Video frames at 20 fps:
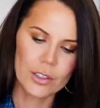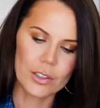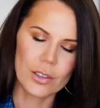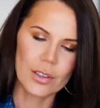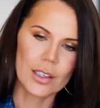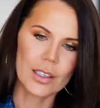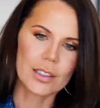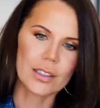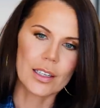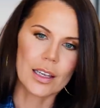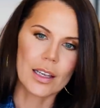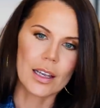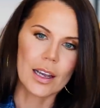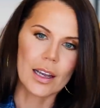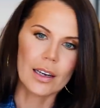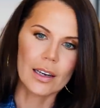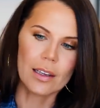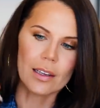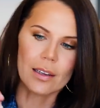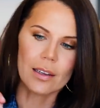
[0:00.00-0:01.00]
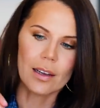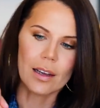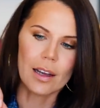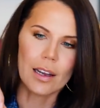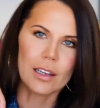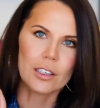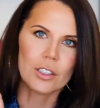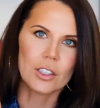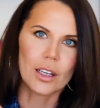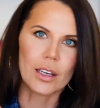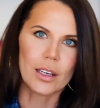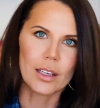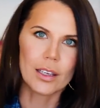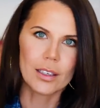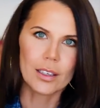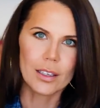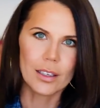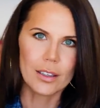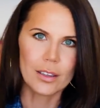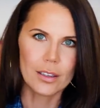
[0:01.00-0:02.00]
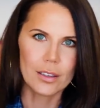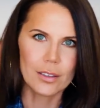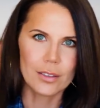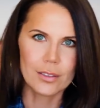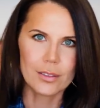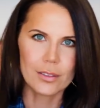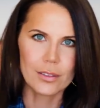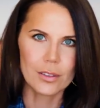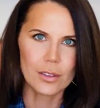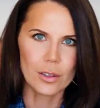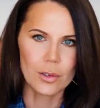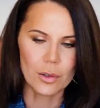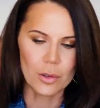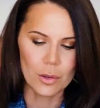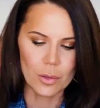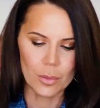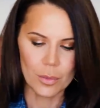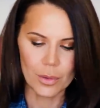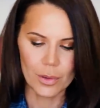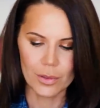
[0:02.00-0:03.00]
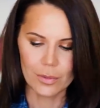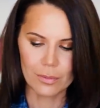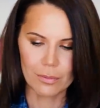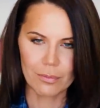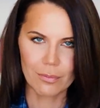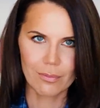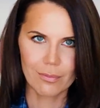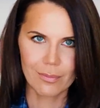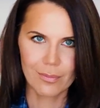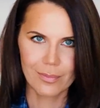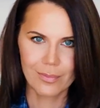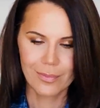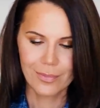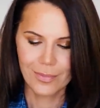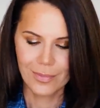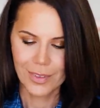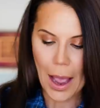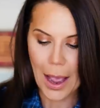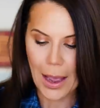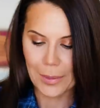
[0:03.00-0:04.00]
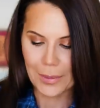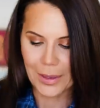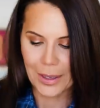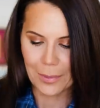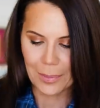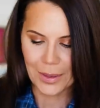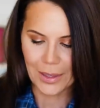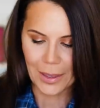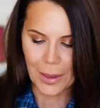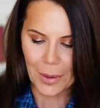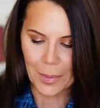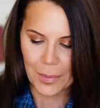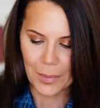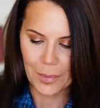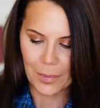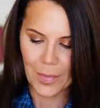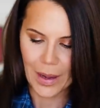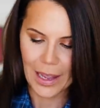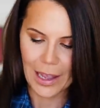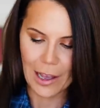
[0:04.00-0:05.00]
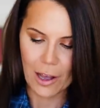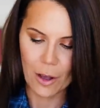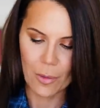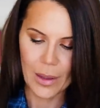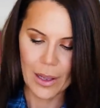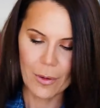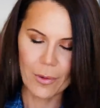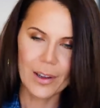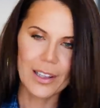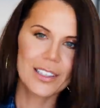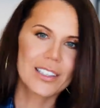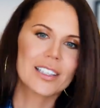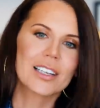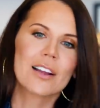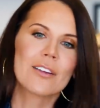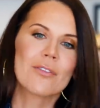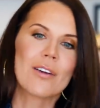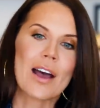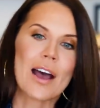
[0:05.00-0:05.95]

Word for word: sure they stay kind of hygienic in the tube. I'm keeping them. My Almay ones that I've